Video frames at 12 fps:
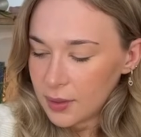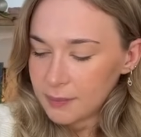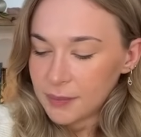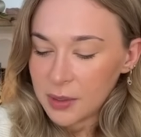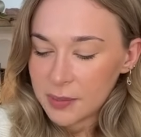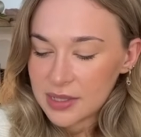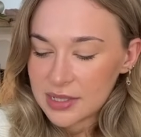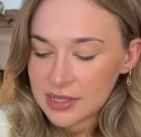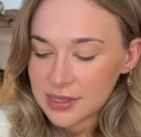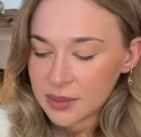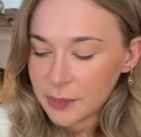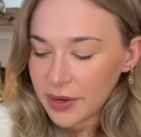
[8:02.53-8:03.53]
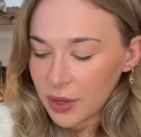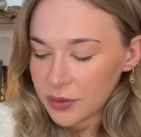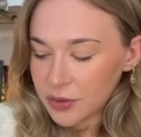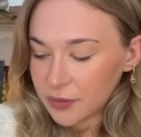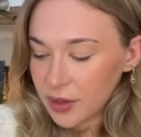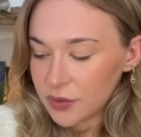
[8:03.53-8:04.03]
Maybe this is someone
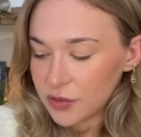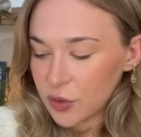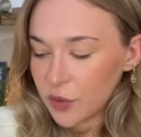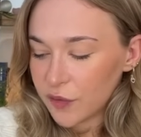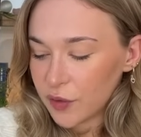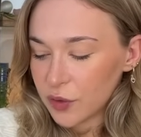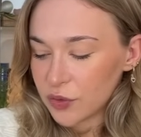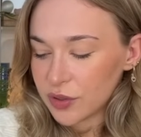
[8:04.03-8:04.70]
else around you who feels